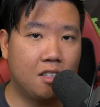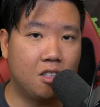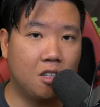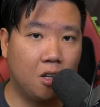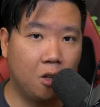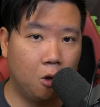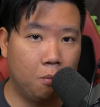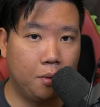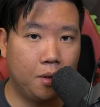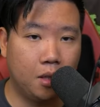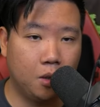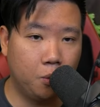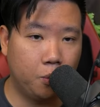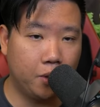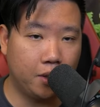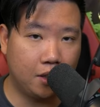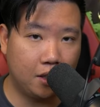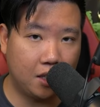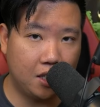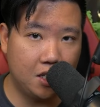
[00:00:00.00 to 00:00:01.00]
globally
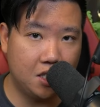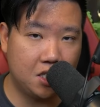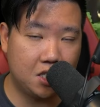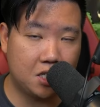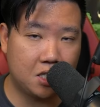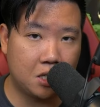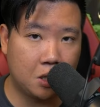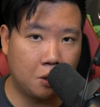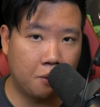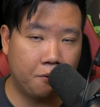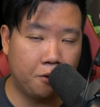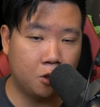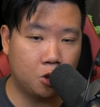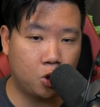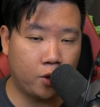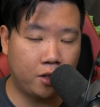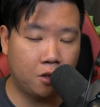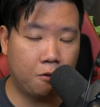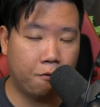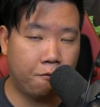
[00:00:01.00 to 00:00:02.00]
released. So if you're
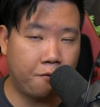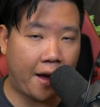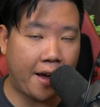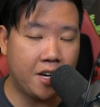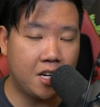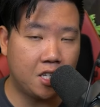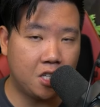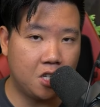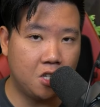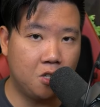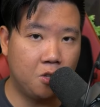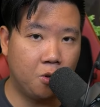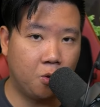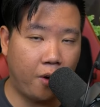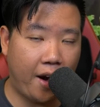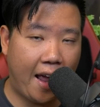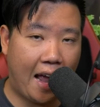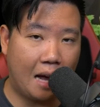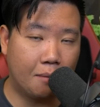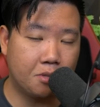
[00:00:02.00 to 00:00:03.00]
trying to find it in
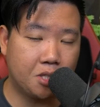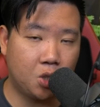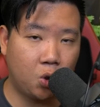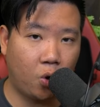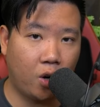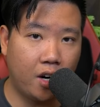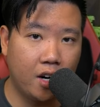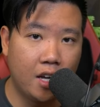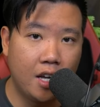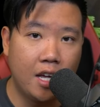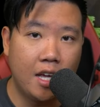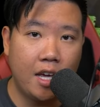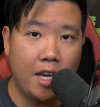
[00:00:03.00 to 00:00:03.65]
your app store,